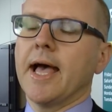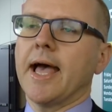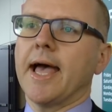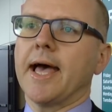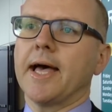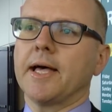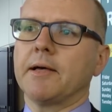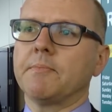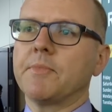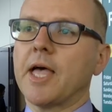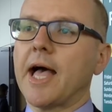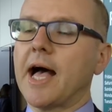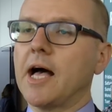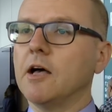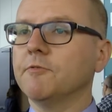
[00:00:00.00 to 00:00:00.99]

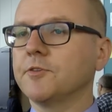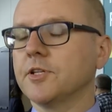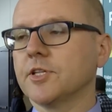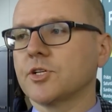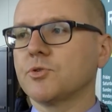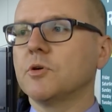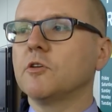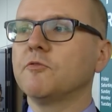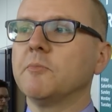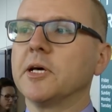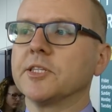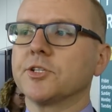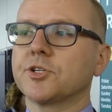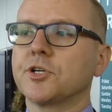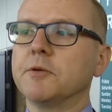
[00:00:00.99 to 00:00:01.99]
After the
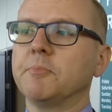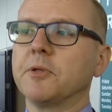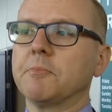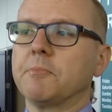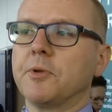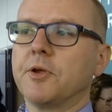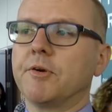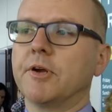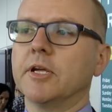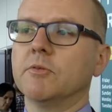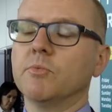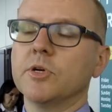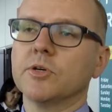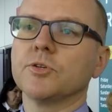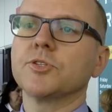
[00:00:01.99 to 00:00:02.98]
12-month treatment period,
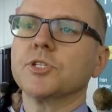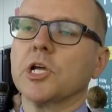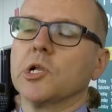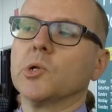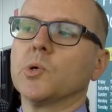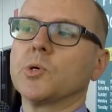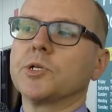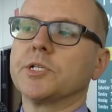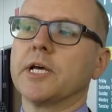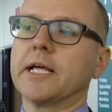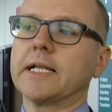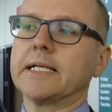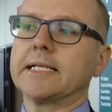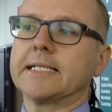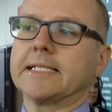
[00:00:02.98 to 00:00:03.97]
we also looked
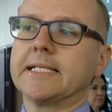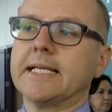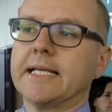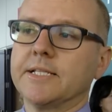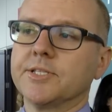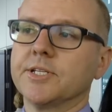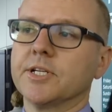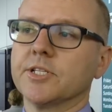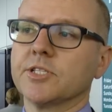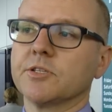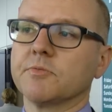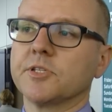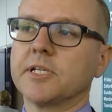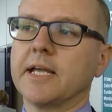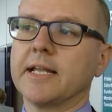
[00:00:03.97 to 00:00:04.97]
at the incidence
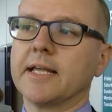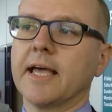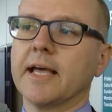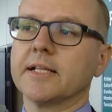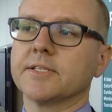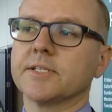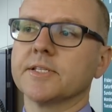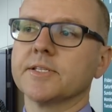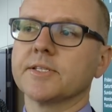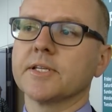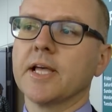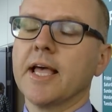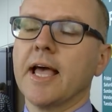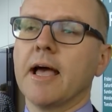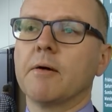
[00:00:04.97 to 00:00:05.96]
of skin cancers,
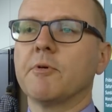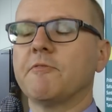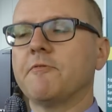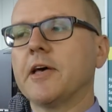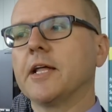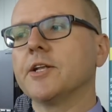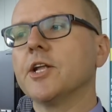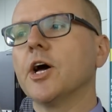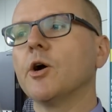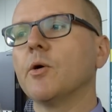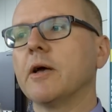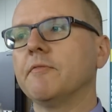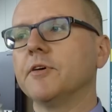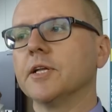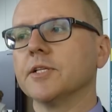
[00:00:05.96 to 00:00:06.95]
and we found no
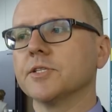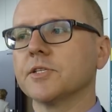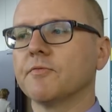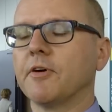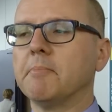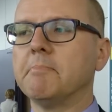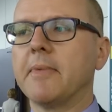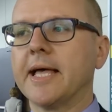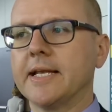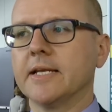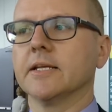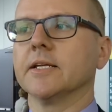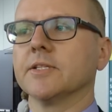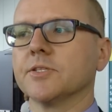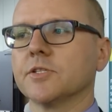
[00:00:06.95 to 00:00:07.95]
evidence of a
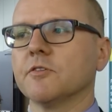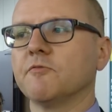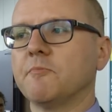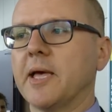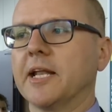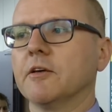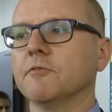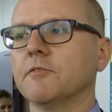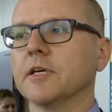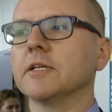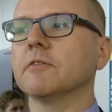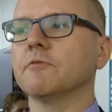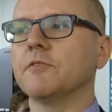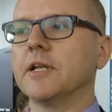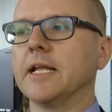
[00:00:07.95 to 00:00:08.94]
maintenance of benefit
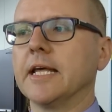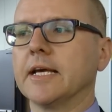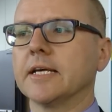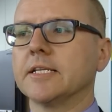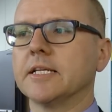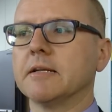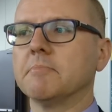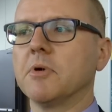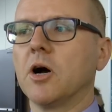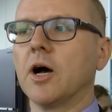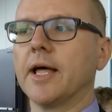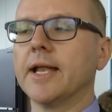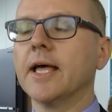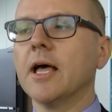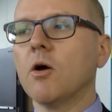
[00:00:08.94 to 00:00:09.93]
for
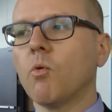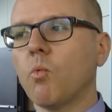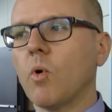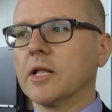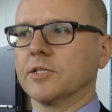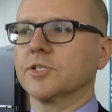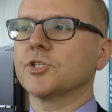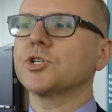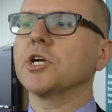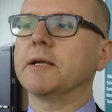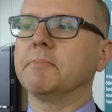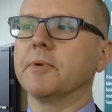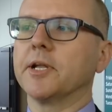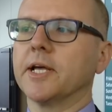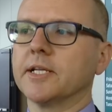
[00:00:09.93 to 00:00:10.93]
nicotinamide once
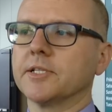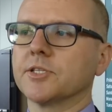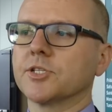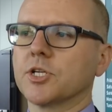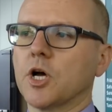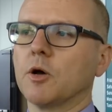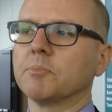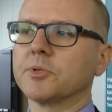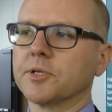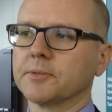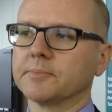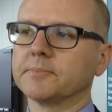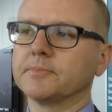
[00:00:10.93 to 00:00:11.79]
treatment had stopped.